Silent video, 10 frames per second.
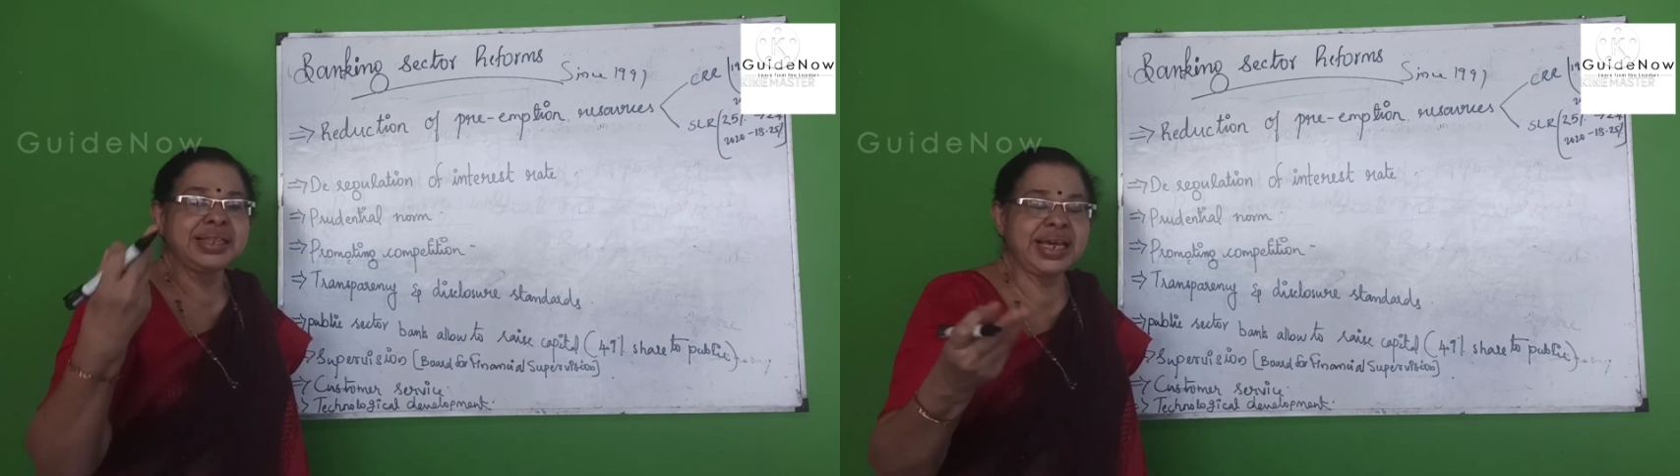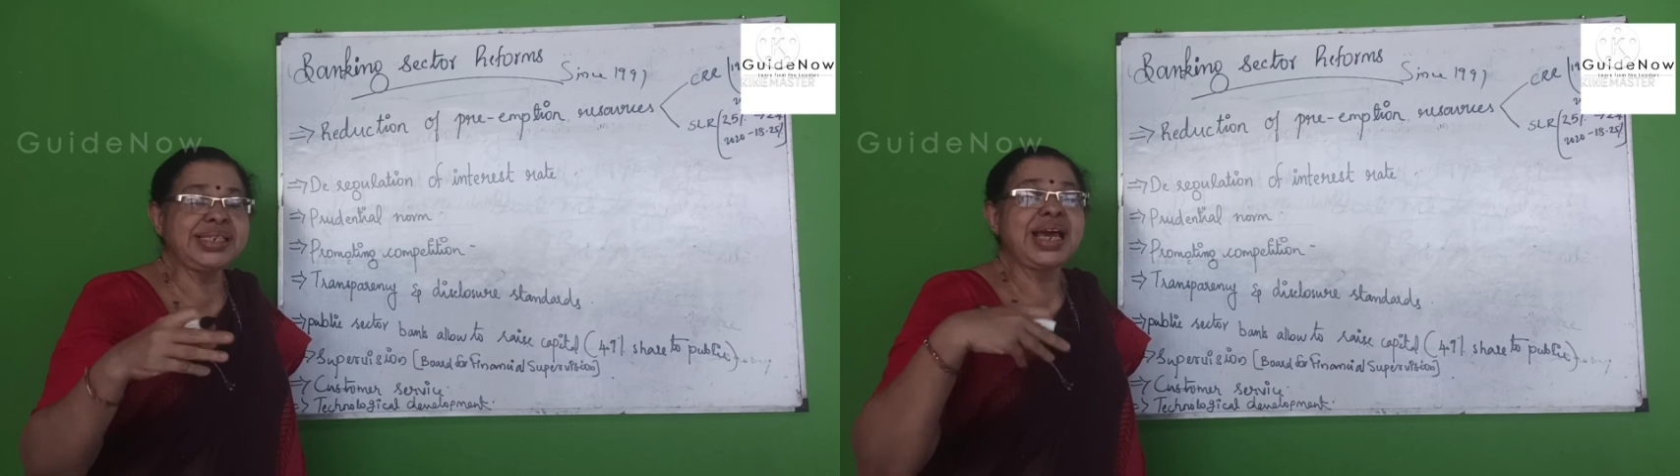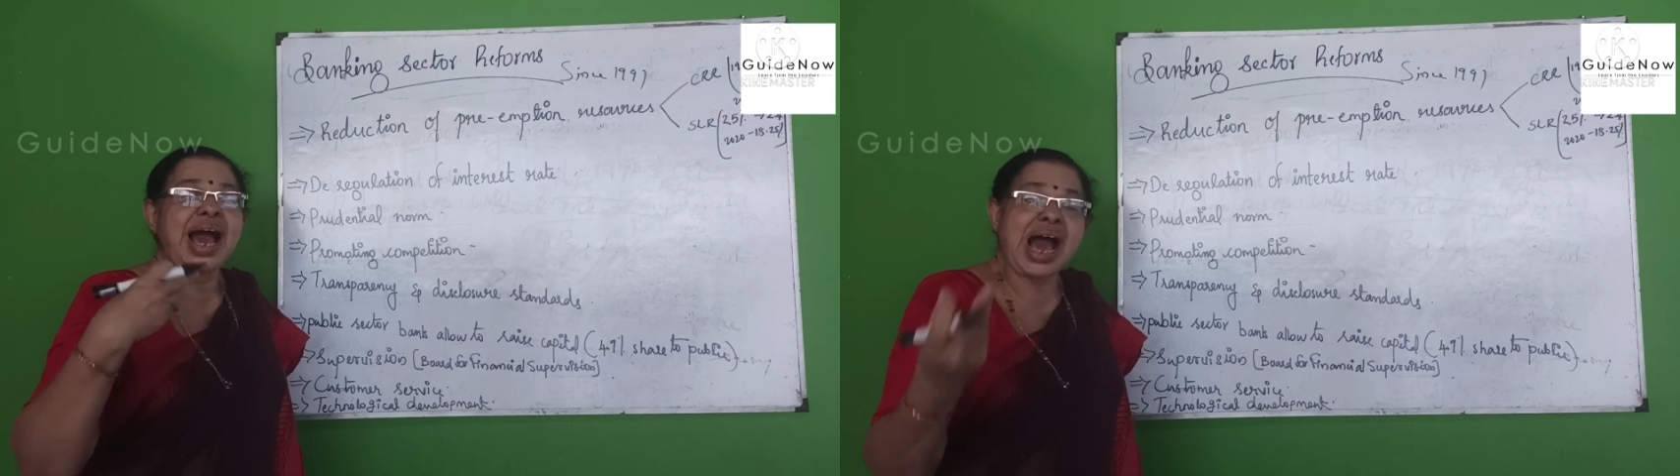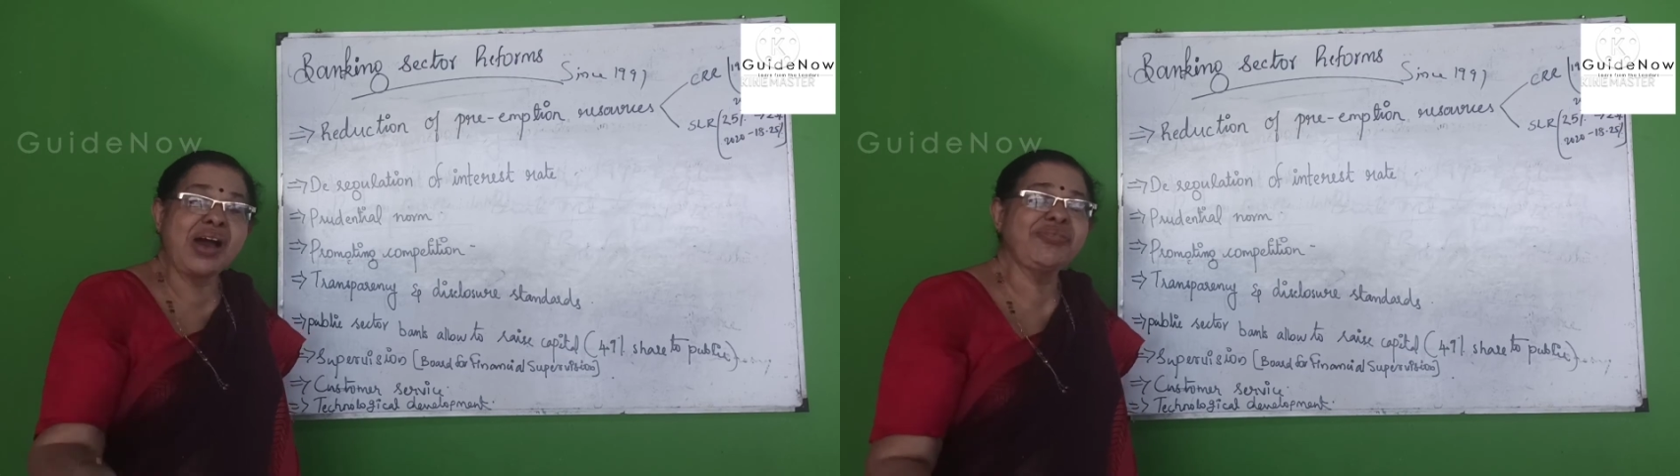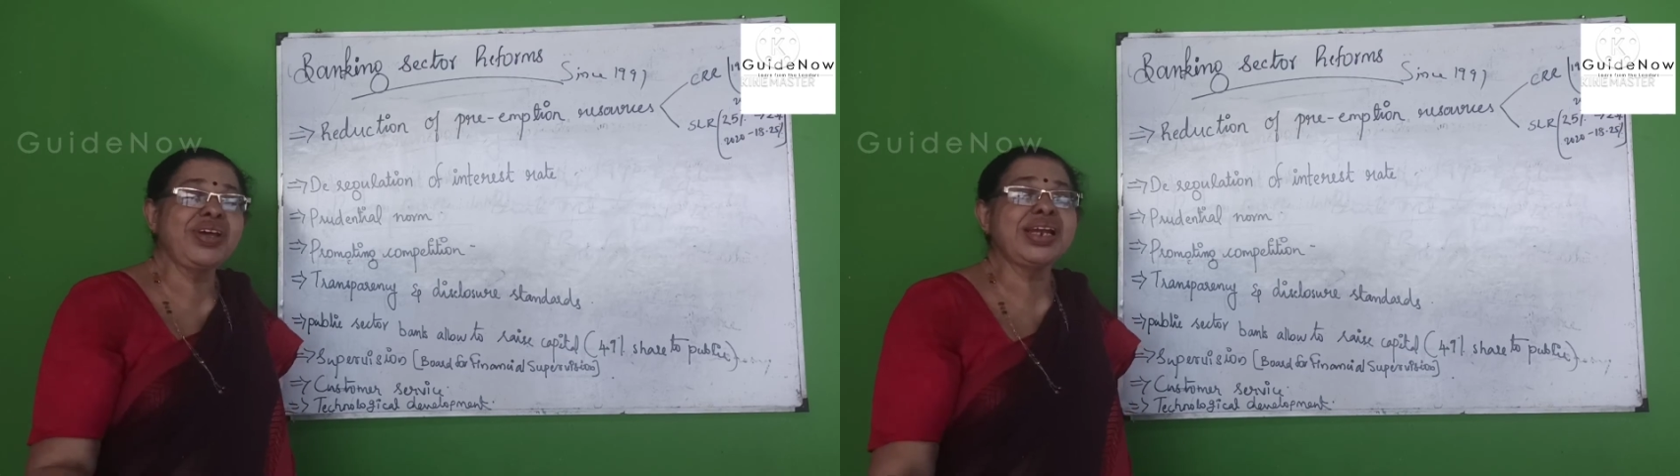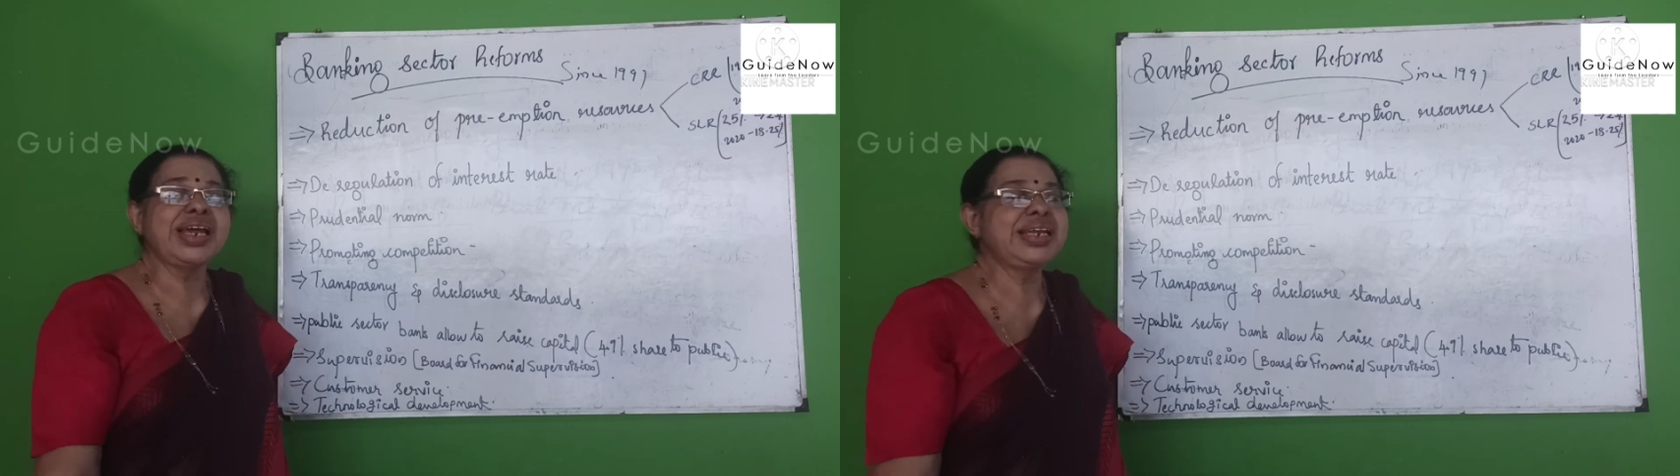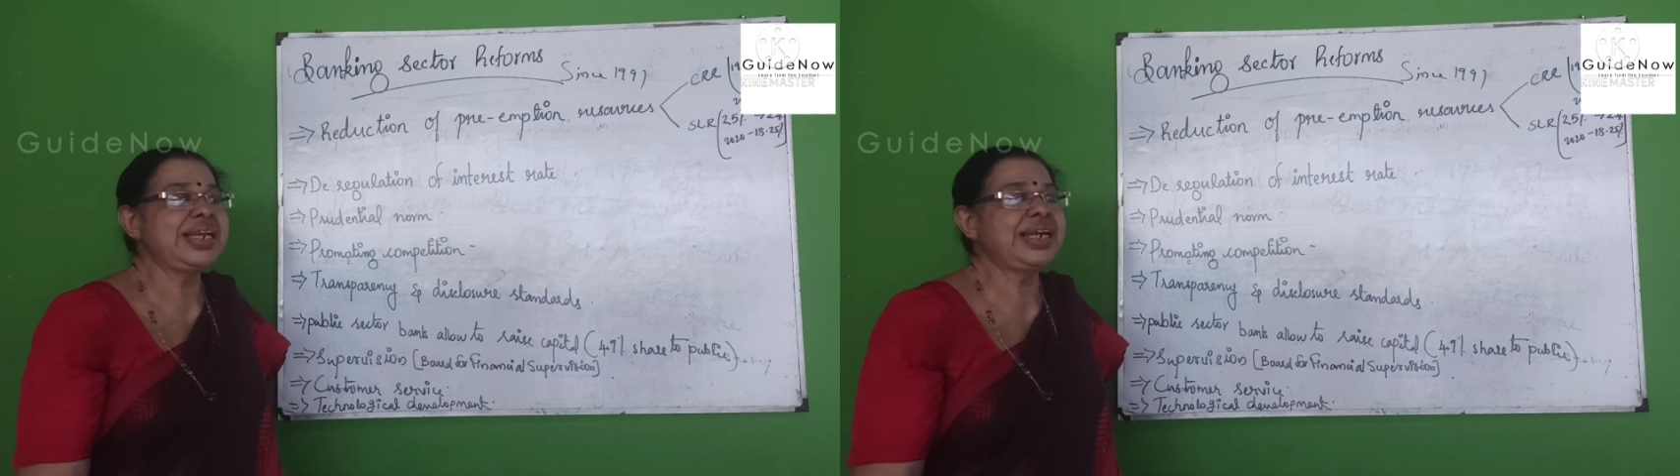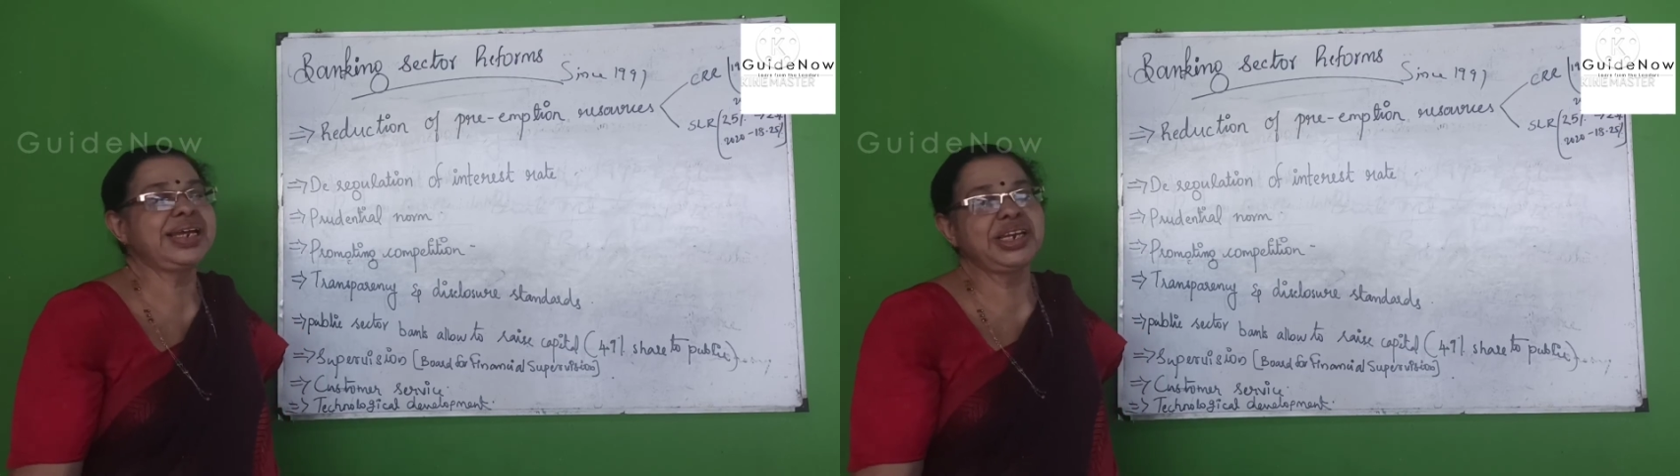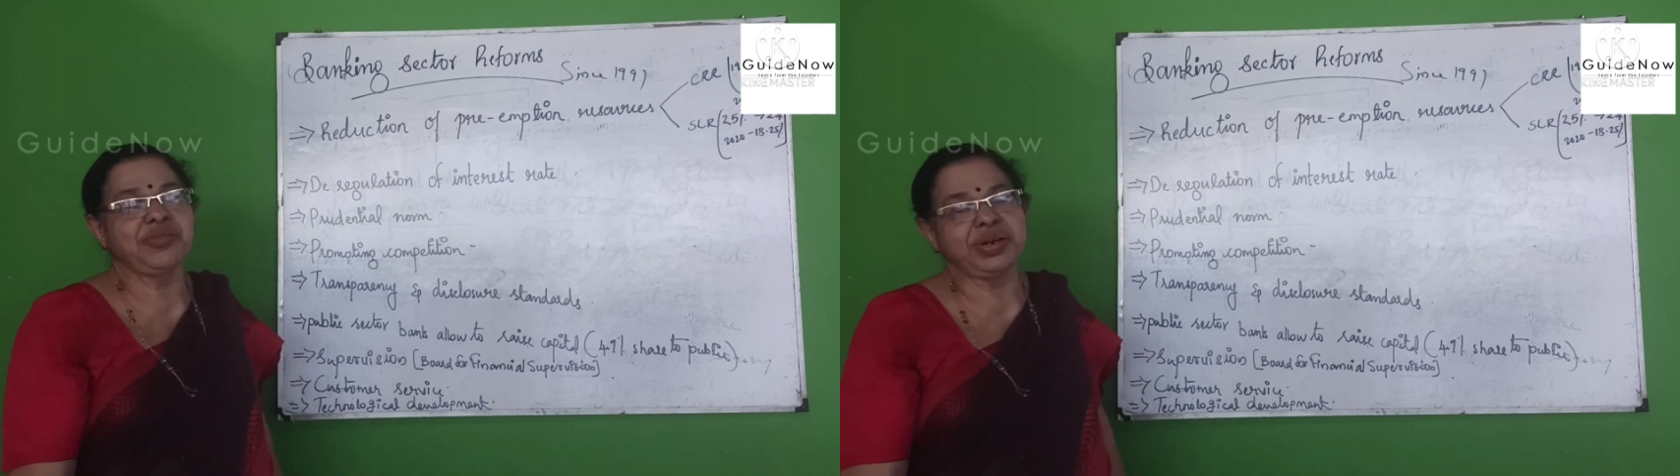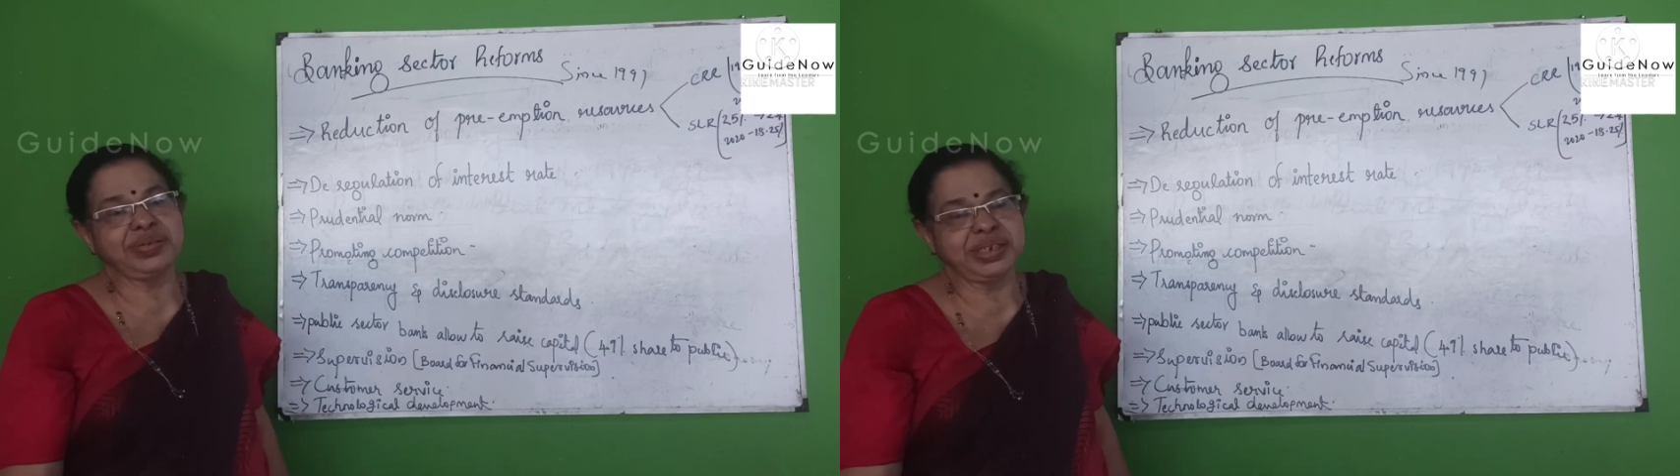That is, after
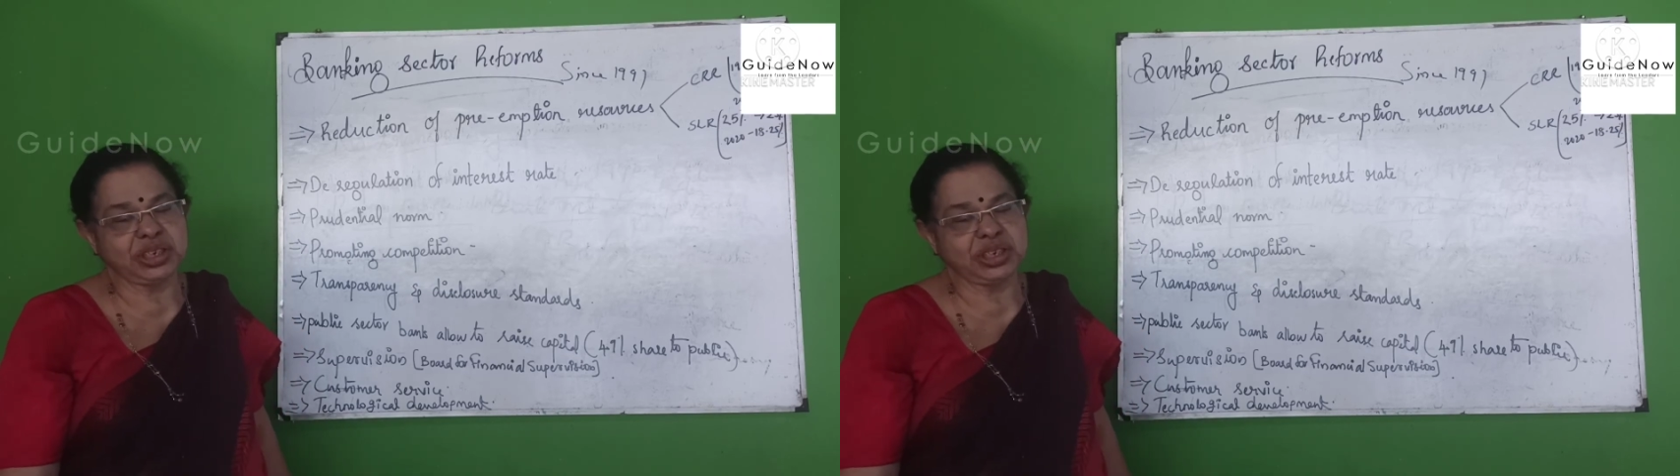1991,